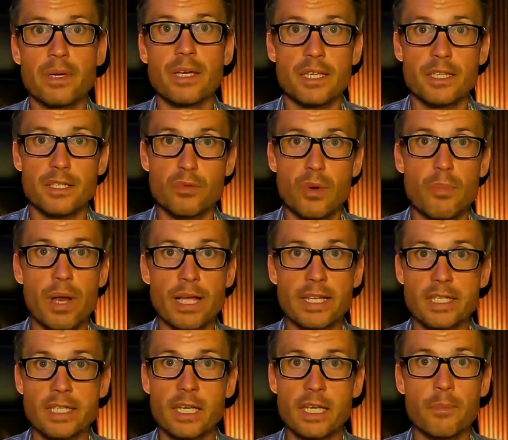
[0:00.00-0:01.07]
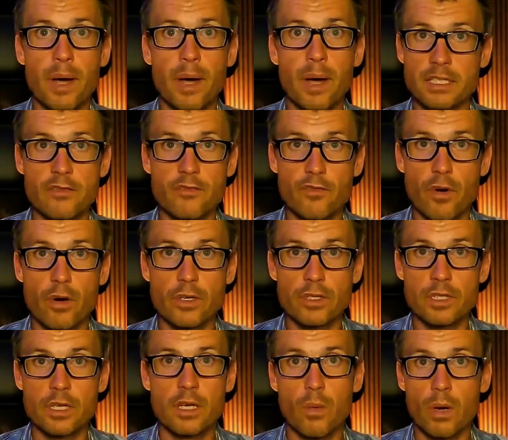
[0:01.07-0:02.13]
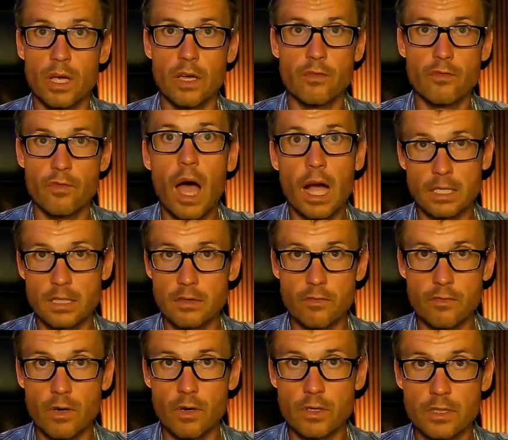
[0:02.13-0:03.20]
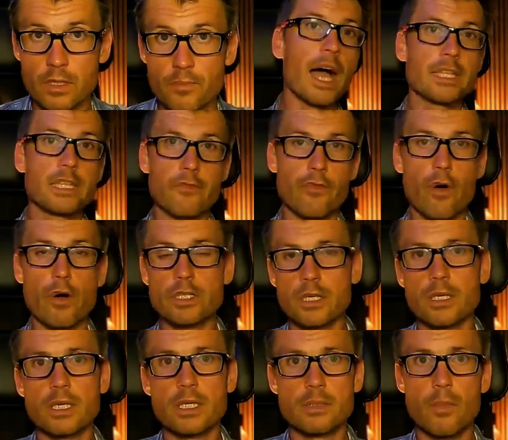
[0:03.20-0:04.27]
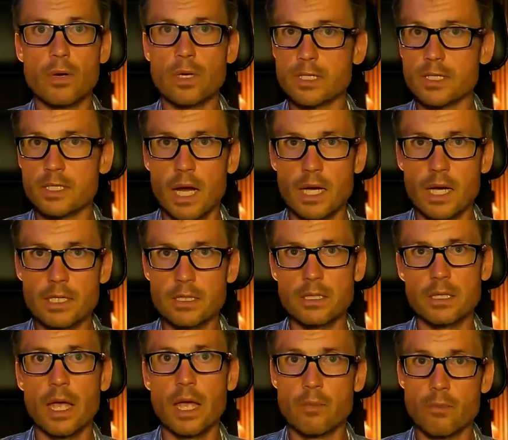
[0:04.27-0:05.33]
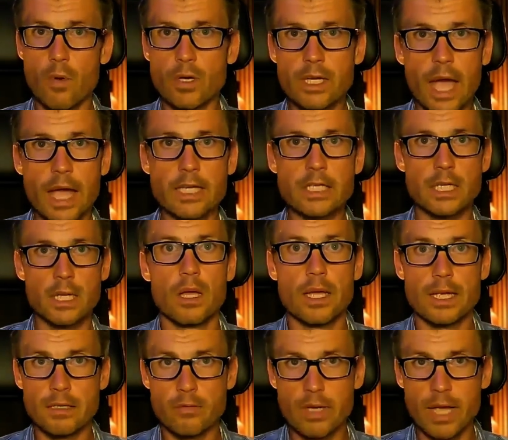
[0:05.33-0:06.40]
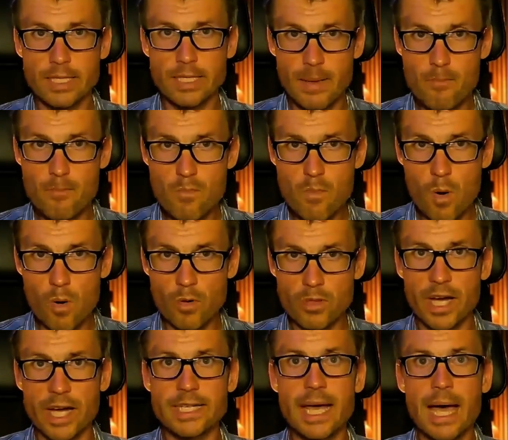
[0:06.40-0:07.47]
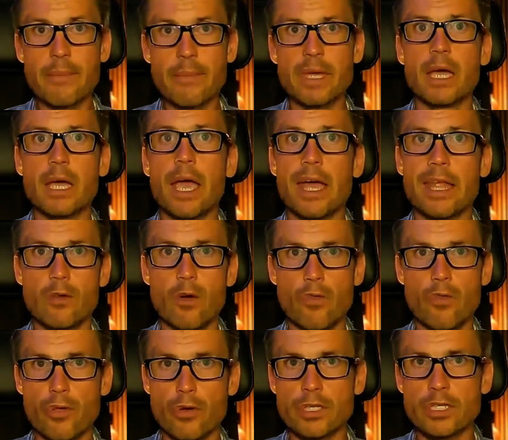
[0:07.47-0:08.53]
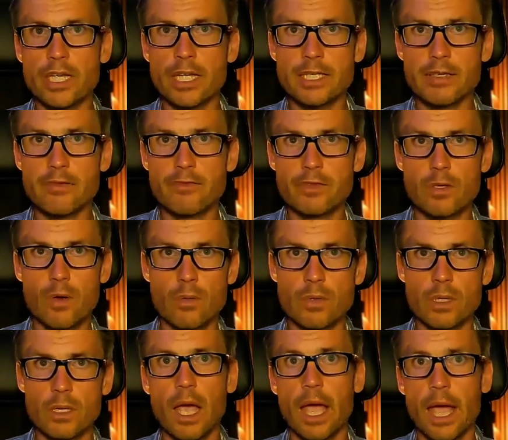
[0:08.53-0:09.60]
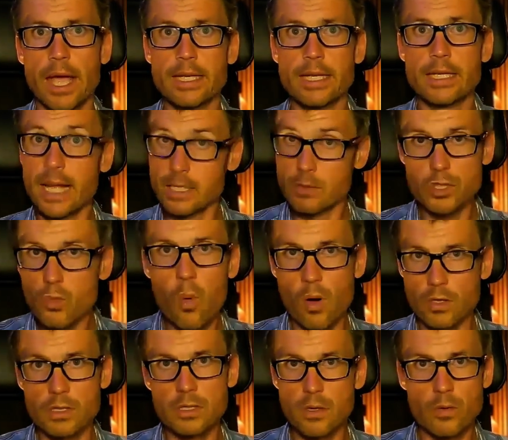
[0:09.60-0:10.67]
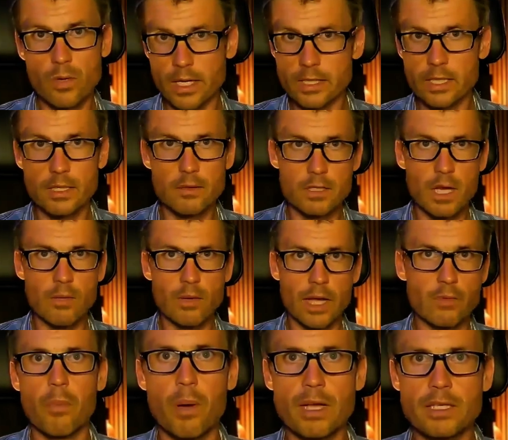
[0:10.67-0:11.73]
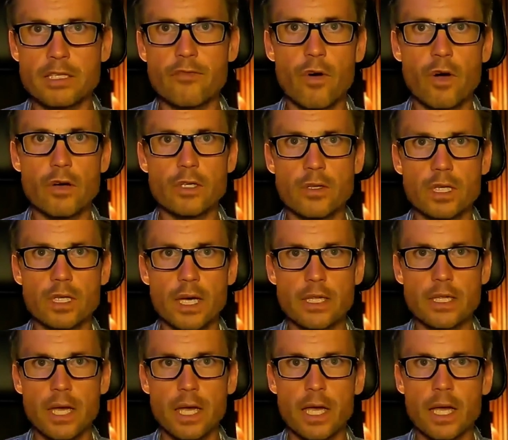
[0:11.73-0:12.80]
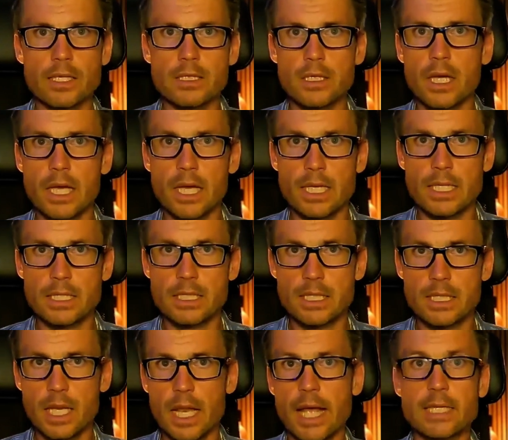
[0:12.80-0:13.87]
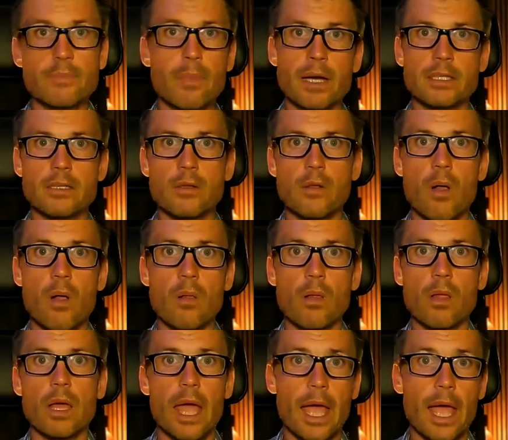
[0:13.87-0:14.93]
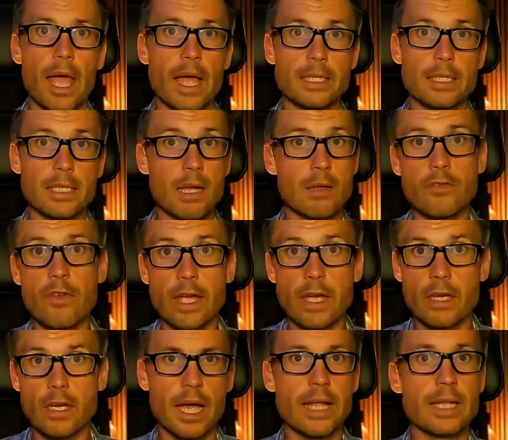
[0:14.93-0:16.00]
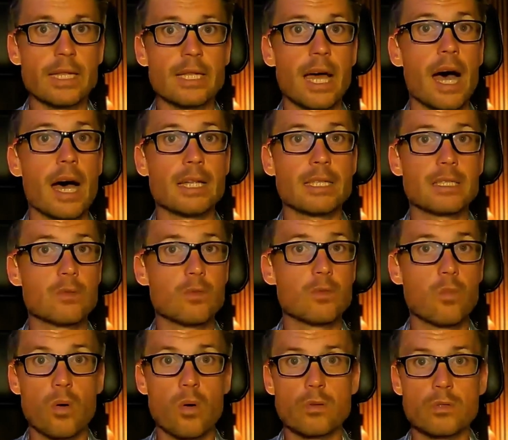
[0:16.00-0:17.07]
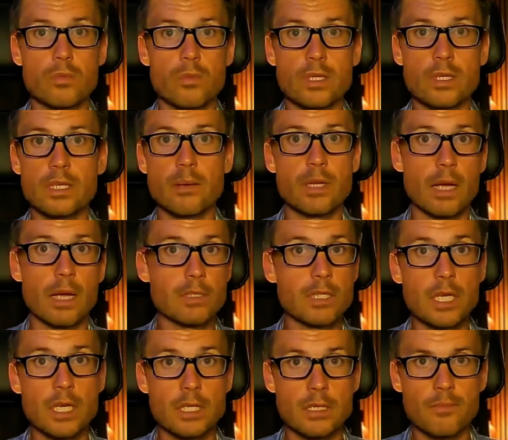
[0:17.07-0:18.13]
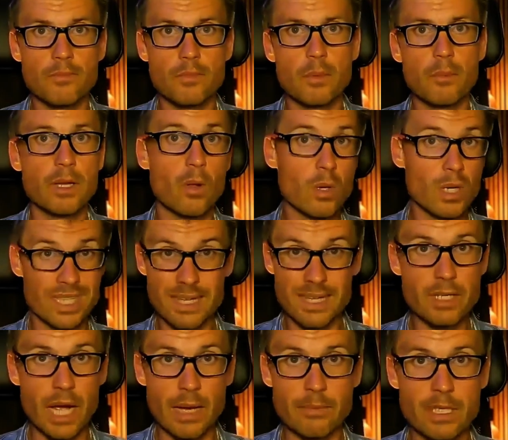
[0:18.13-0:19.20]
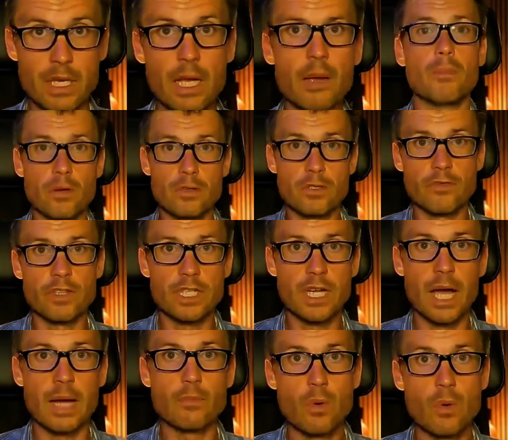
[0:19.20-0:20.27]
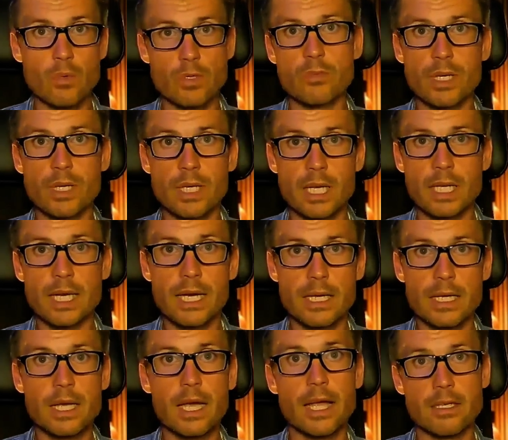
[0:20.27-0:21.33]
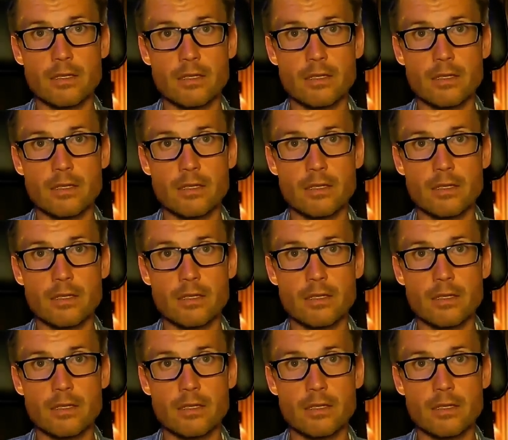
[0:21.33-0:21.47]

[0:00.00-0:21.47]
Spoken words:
is replacing passive voice with active voice. Active voice is more concise and more engaging. It creates a more dynamic and authoritative tone. And that's what we want our writing to sound like. Passive voice, on the other hand, is less personal and sounds vague. And that's what we sometimes need. But only sometimes. Most of the time, we want to be clear and